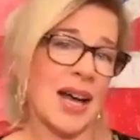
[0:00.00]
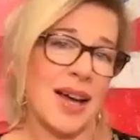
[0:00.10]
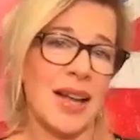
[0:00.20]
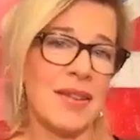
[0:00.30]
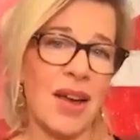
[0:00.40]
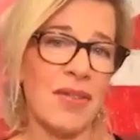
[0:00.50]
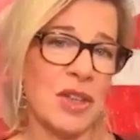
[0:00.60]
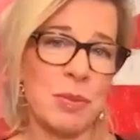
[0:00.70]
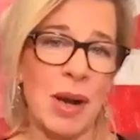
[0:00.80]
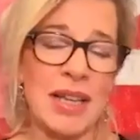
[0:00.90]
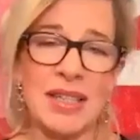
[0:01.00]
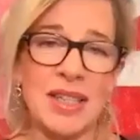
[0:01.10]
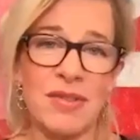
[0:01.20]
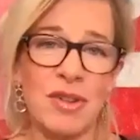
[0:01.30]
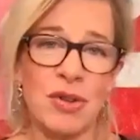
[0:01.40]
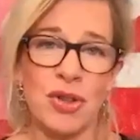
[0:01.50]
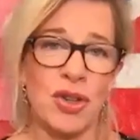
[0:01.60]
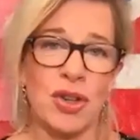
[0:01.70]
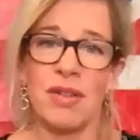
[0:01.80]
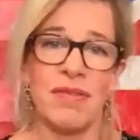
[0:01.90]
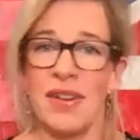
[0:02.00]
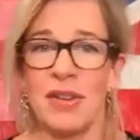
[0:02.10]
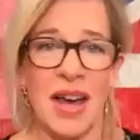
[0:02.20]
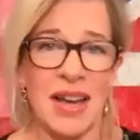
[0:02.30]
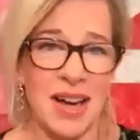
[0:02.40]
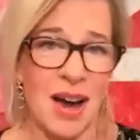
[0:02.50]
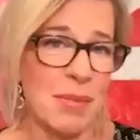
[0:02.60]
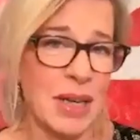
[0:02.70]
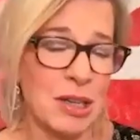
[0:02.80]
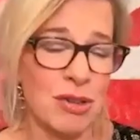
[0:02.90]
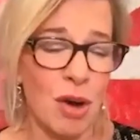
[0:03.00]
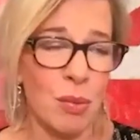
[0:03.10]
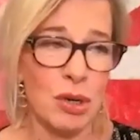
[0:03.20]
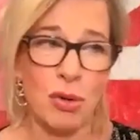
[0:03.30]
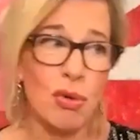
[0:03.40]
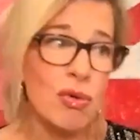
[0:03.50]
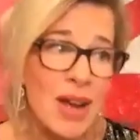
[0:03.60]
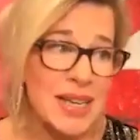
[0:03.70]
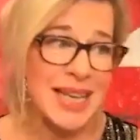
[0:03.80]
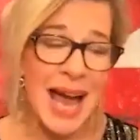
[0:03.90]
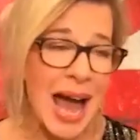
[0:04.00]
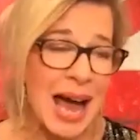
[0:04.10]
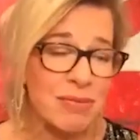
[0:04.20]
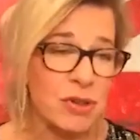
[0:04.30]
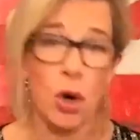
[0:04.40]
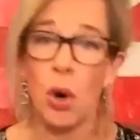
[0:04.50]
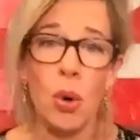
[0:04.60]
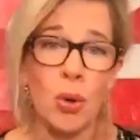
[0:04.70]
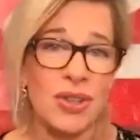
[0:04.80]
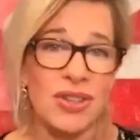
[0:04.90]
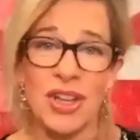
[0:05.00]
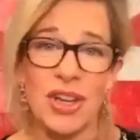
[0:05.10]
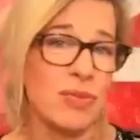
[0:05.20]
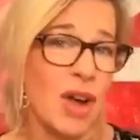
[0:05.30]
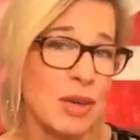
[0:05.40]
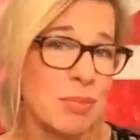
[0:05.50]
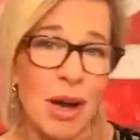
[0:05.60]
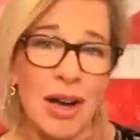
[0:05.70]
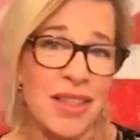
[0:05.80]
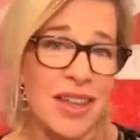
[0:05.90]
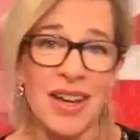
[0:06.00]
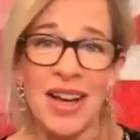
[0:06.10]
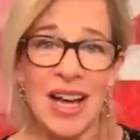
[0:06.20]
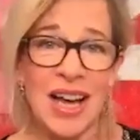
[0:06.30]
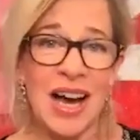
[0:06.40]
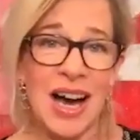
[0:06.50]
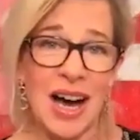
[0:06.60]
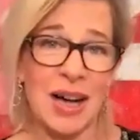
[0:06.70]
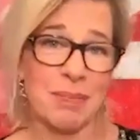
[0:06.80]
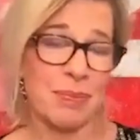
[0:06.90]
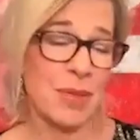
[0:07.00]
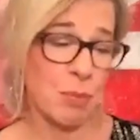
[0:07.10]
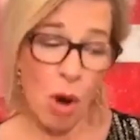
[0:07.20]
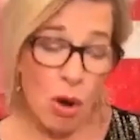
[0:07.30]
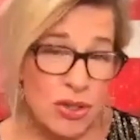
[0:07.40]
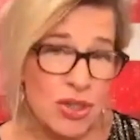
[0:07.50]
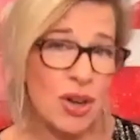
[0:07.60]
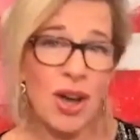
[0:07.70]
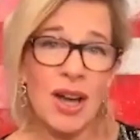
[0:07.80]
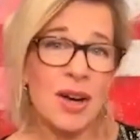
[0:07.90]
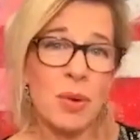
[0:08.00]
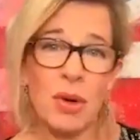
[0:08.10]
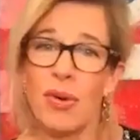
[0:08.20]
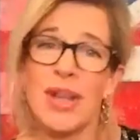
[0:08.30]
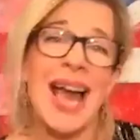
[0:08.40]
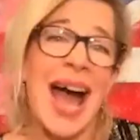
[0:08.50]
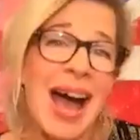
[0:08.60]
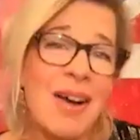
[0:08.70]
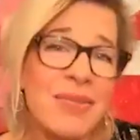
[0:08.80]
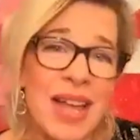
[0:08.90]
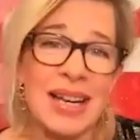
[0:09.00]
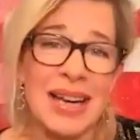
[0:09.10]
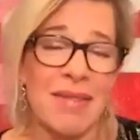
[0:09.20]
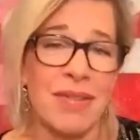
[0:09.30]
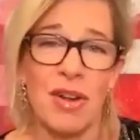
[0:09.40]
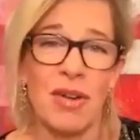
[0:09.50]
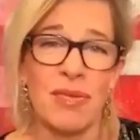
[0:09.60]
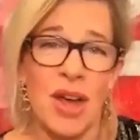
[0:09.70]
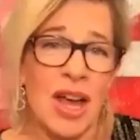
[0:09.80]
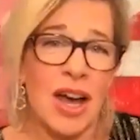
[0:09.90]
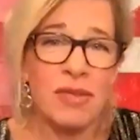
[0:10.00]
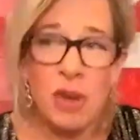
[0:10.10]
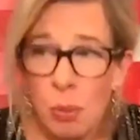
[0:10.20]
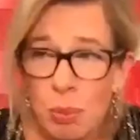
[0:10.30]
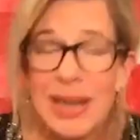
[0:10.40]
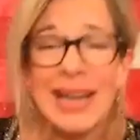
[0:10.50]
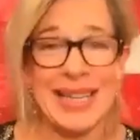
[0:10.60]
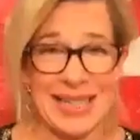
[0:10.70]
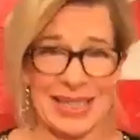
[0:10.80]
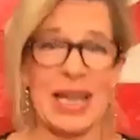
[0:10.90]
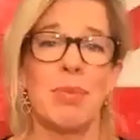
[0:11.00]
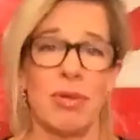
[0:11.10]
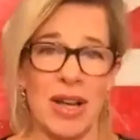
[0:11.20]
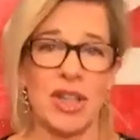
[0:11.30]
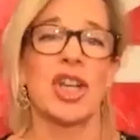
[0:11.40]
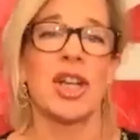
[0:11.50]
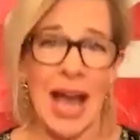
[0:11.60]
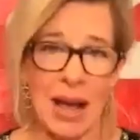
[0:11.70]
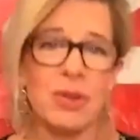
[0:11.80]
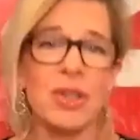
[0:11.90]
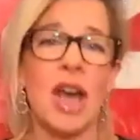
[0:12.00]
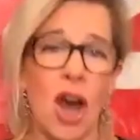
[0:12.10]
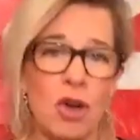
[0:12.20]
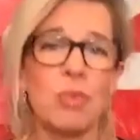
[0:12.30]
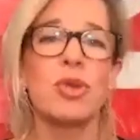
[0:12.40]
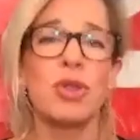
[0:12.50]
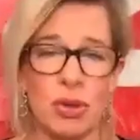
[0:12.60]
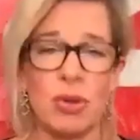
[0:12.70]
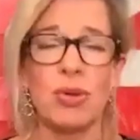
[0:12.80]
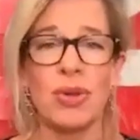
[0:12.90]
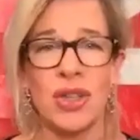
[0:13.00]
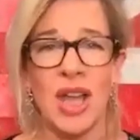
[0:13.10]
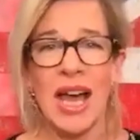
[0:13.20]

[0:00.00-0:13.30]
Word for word: and and there's places of course you can feel that coming you know we already have courts that are run by the um, mosque we already have that level of of complete separation housing homes schools